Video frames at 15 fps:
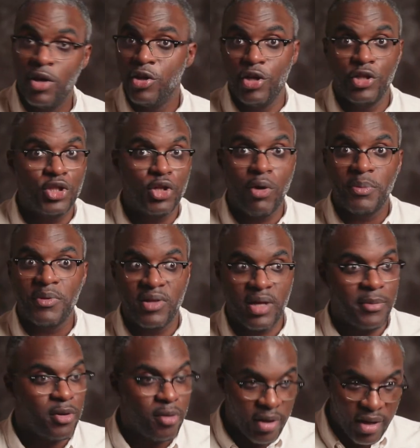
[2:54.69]
you just go up to them
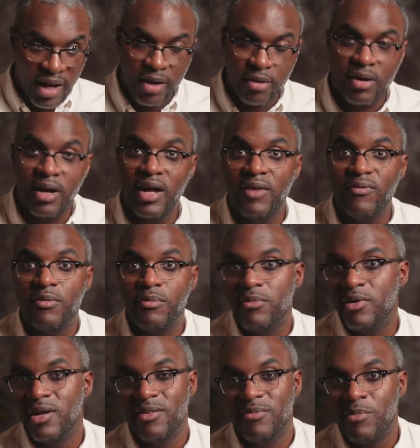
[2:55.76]
and go, here, I have
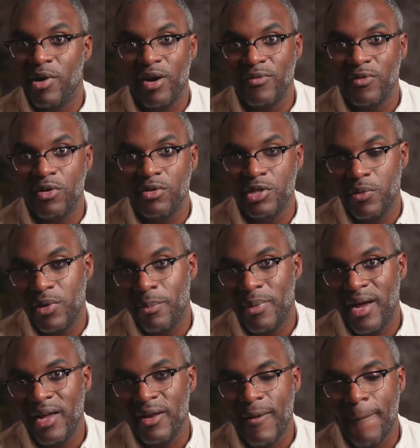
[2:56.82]
a bar of gold. Do you want to
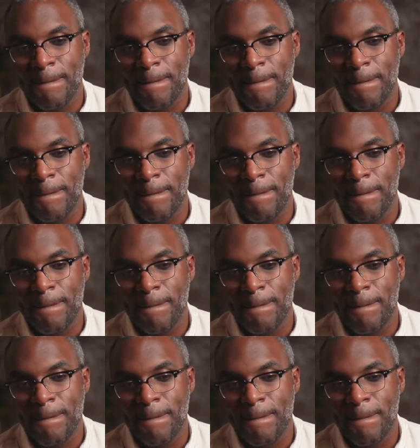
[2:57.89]
buy it?